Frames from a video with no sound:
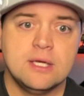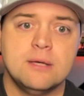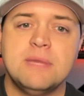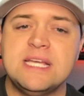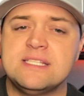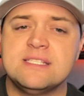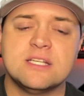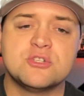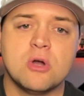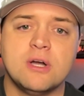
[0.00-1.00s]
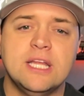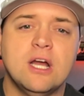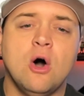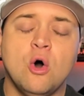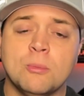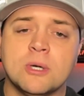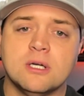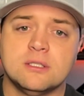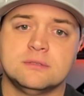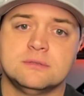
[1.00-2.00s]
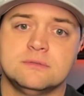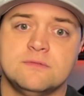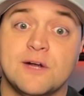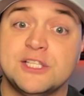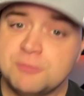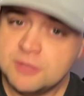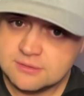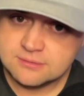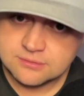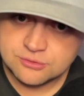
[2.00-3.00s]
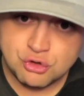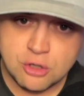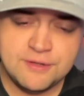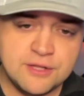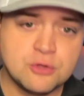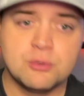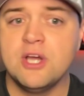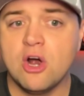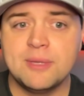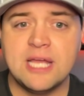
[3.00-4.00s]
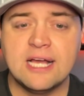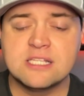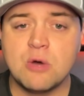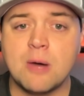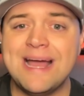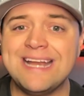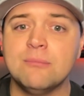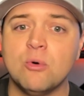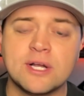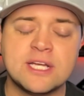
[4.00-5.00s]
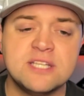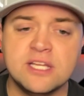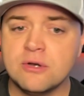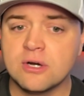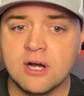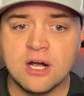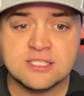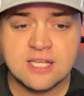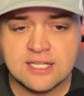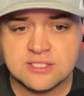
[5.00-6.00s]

Macy Cintron hit a homer, freshman, drove in 3 RBIs while Maddie Moore continued her hot